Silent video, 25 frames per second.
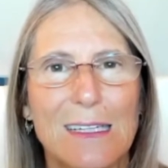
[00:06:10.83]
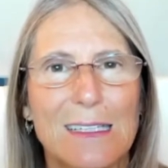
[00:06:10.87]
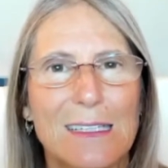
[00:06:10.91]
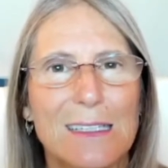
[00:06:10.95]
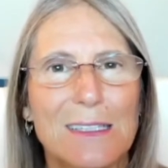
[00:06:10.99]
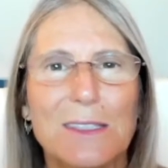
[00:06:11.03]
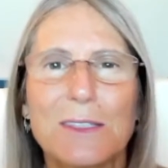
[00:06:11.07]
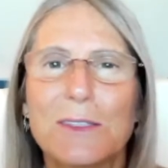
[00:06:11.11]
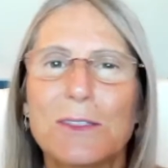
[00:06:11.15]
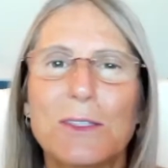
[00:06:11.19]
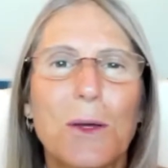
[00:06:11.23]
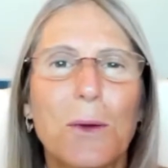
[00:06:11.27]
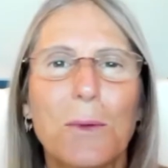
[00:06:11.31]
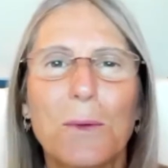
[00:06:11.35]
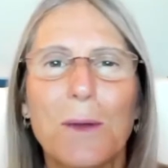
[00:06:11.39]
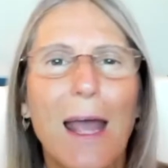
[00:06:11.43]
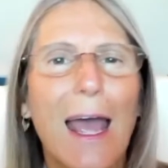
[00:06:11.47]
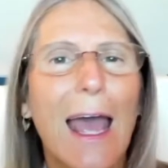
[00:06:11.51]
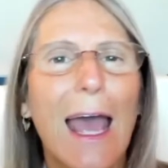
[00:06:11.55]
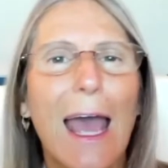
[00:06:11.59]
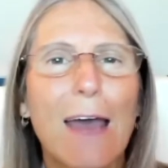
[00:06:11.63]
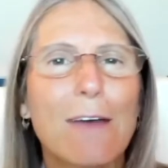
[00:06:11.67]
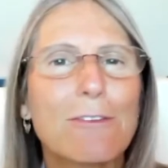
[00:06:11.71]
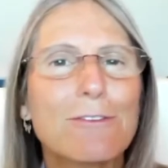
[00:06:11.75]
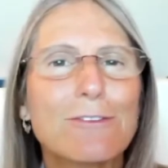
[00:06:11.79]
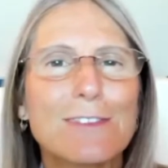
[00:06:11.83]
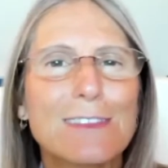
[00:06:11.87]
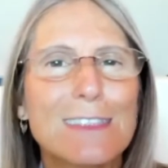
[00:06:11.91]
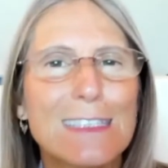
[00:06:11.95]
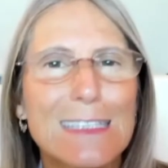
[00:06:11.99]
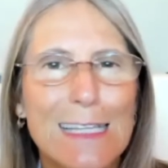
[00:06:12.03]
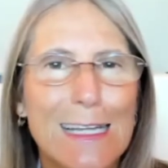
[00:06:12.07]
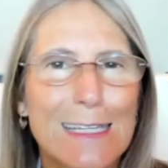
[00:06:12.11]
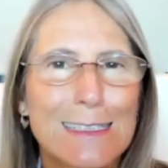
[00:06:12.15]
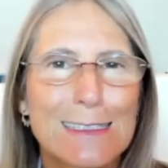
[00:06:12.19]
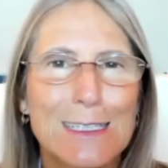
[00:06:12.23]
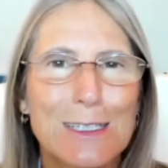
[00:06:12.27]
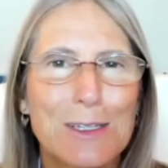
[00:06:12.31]
you don't have to
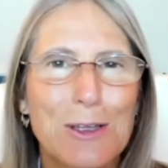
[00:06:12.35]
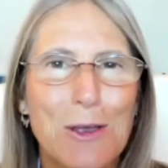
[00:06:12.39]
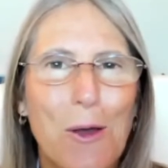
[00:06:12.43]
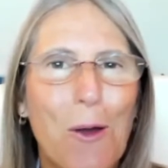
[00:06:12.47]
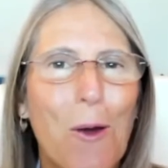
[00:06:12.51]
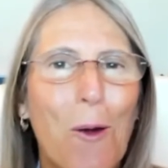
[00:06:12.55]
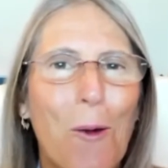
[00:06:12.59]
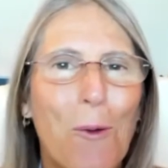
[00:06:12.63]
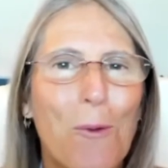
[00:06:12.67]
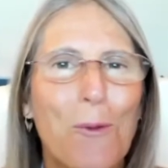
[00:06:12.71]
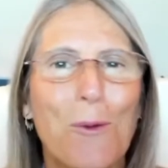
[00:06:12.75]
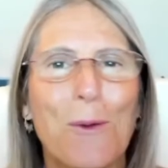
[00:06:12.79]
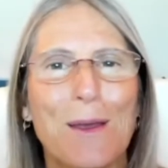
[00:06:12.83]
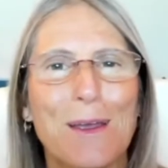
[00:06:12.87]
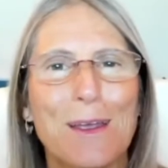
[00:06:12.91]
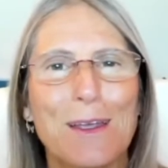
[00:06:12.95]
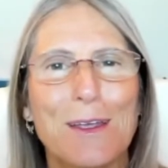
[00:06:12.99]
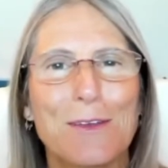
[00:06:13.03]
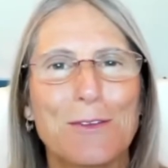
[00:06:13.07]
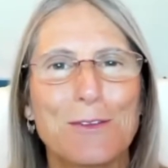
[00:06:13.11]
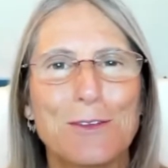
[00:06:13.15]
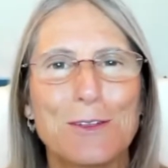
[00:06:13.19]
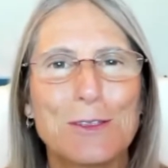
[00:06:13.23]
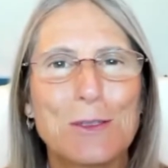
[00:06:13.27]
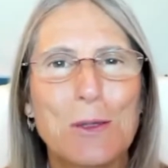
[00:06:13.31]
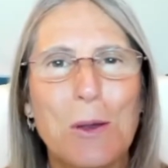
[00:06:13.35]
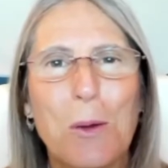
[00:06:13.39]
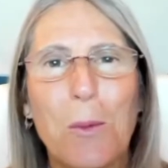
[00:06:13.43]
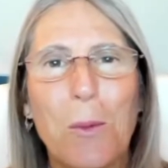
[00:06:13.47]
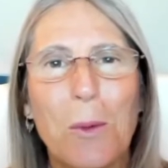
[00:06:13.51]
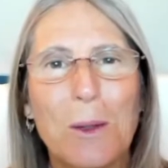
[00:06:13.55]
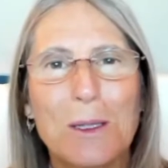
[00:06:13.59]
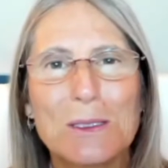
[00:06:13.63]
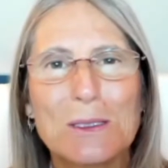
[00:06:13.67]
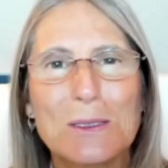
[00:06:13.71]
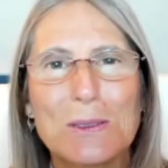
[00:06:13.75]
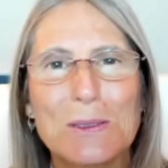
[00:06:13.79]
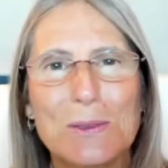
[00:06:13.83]
let it go if you don't
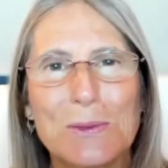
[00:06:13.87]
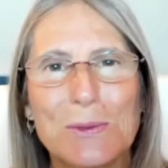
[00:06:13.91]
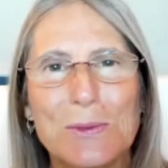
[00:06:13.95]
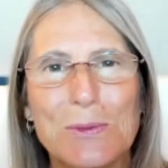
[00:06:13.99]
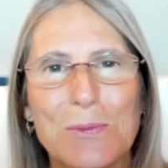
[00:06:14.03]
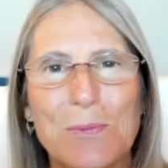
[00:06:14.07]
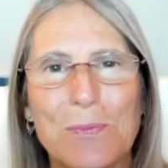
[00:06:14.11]
want to.